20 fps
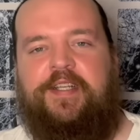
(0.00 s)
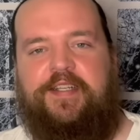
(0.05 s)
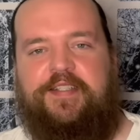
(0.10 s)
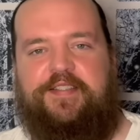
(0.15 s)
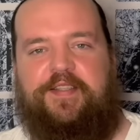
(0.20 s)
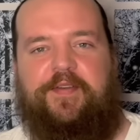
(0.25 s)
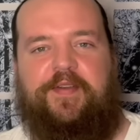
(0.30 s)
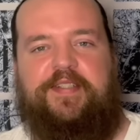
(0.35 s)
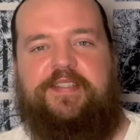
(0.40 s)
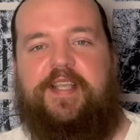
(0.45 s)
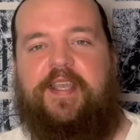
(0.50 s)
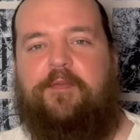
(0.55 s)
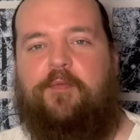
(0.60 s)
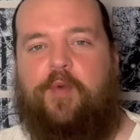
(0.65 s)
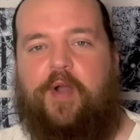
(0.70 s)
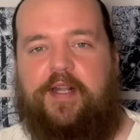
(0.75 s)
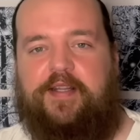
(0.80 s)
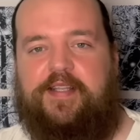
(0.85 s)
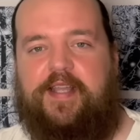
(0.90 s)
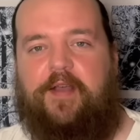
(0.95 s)
So let's get
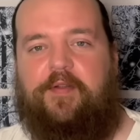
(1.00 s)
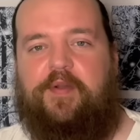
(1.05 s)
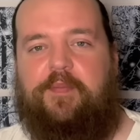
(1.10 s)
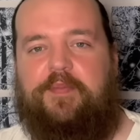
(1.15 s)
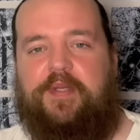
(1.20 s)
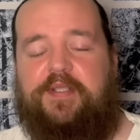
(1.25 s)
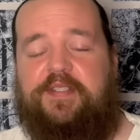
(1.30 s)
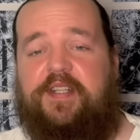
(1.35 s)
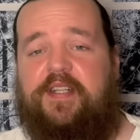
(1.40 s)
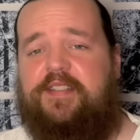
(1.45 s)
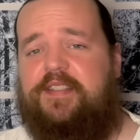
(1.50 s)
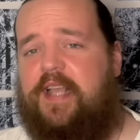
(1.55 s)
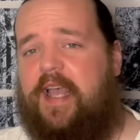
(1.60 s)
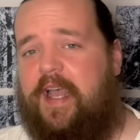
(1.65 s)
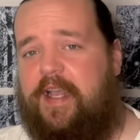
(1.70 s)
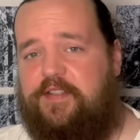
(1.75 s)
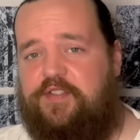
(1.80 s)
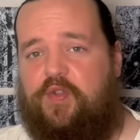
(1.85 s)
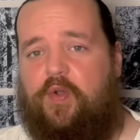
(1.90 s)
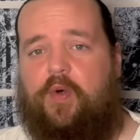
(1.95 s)
right down to business
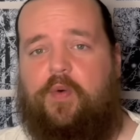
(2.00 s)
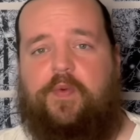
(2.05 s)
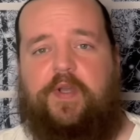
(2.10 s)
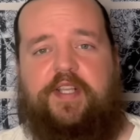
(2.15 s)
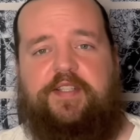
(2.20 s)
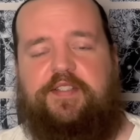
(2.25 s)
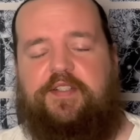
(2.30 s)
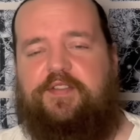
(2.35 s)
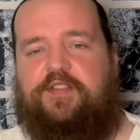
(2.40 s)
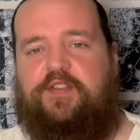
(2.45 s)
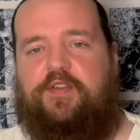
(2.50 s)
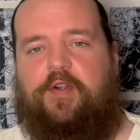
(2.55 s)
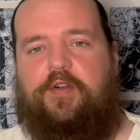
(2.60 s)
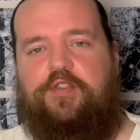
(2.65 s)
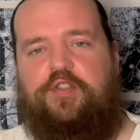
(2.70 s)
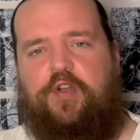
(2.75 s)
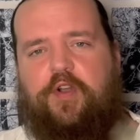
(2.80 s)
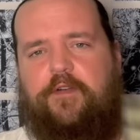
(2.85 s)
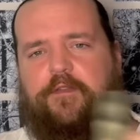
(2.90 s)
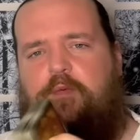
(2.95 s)
as always and
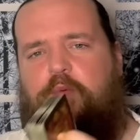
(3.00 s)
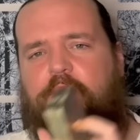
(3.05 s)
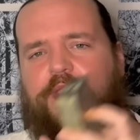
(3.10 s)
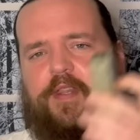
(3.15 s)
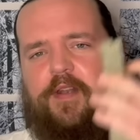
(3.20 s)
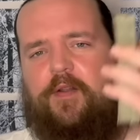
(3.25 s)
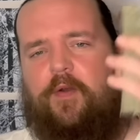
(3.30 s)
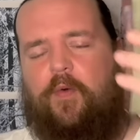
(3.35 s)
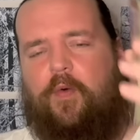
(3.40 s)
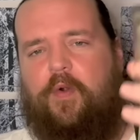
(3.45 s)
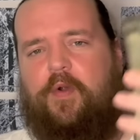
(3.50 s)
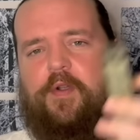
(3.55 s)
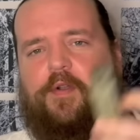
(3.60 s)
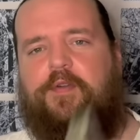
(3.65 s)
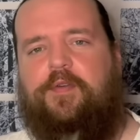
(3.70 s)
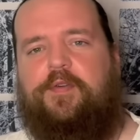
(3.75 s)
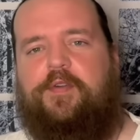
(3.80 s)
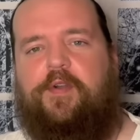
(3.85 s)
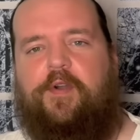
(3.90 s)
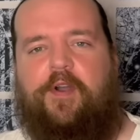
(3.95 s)
start you off with an
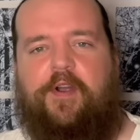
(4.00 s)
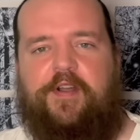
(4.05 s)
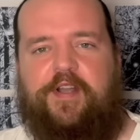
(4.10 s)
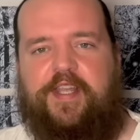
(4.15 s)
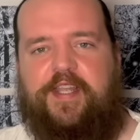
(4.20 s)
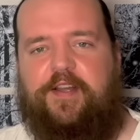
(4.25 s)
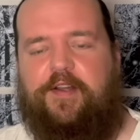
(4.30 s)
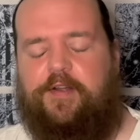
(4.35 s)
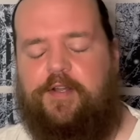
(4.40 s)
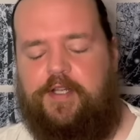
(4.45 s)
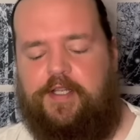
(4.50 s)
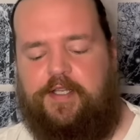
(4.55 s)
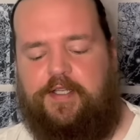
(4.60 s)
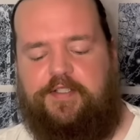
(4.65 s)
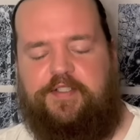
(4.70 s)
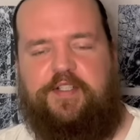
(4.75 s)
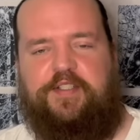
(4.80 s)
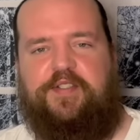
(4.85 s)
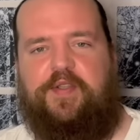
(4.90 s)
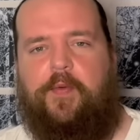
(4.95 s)
oracle card here,
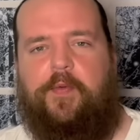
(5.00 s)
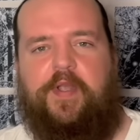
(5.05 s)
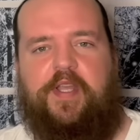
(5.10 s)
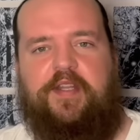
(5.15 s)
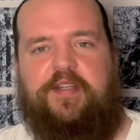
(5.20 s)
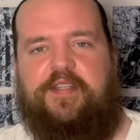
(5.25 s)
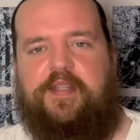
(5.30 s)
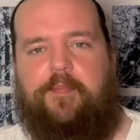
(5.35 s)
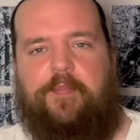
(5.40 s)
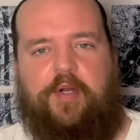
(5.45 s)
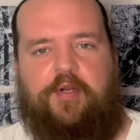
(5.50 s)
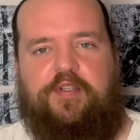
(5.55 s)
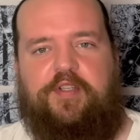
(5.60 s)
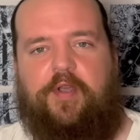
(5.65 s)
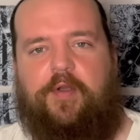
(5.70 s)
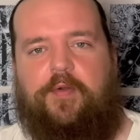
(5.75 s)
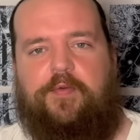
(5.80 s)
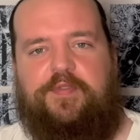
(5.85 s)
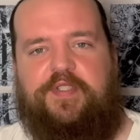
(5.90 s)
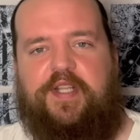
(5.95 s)
just so we could dip our
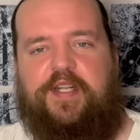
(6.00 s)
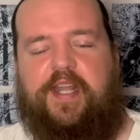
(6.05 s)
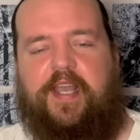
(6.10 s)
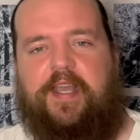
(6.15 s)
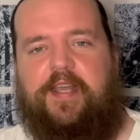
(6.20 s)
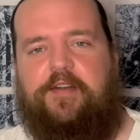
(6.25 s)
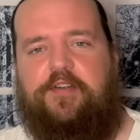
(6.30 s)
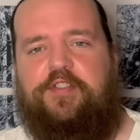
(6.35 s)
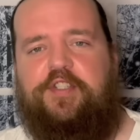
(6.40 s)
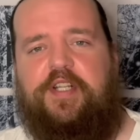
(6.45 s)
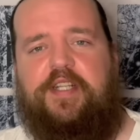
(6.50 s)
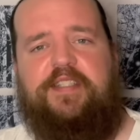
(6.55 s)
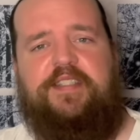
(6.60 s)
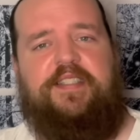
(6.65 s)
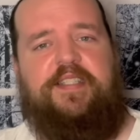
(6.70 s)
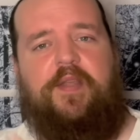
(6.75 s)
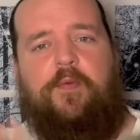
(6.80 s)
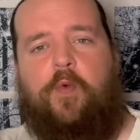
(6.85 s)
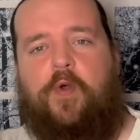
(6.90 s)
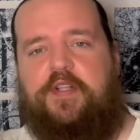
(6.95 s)
toes into energy and
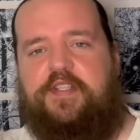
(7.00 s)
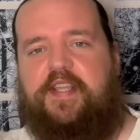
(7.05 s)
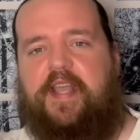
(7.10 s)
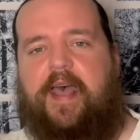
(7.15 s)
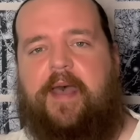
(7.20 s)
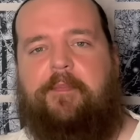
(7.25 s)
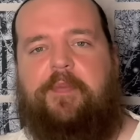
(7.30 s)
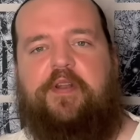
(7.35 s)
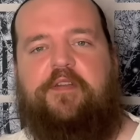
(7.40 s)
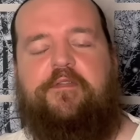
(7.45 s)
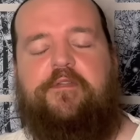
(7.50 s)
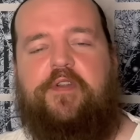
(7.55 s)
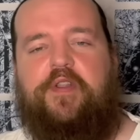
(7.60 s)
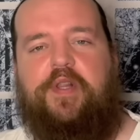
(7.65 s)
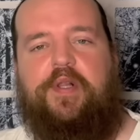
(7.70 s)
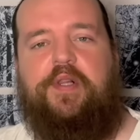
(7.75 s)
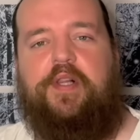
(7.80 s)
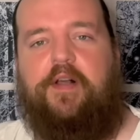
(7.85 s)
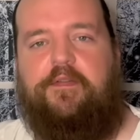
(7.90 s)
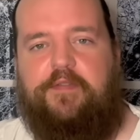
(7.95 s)
see what's happening for the
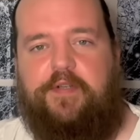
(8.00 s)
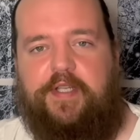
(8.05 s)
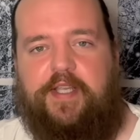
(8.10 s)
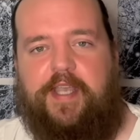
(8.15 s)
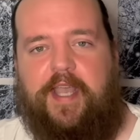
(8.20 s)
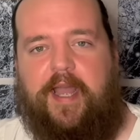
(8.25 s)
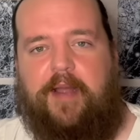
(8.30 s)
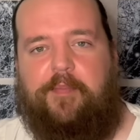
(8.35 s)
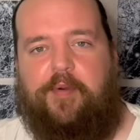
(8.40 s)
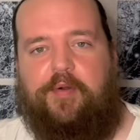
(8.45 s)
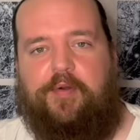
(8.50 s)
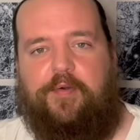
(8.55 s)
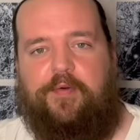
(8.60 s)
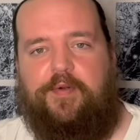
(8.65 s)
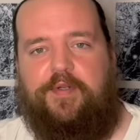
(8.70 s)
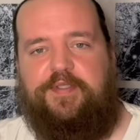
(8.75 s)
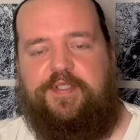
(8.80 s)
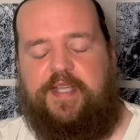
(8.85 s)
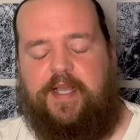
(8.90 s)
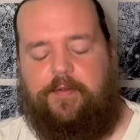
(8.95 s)
lovely
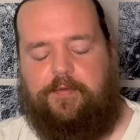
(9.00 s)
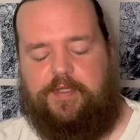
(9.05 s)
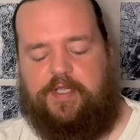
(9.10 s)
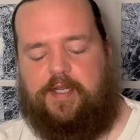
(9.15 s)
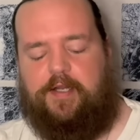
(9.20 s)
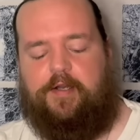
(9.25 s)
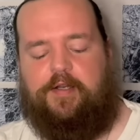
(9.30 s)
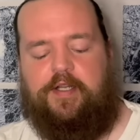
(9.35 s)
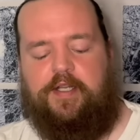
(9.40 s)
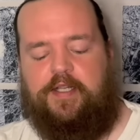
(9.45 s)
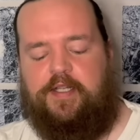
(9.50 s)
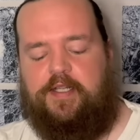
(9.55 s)
Capricorns out there.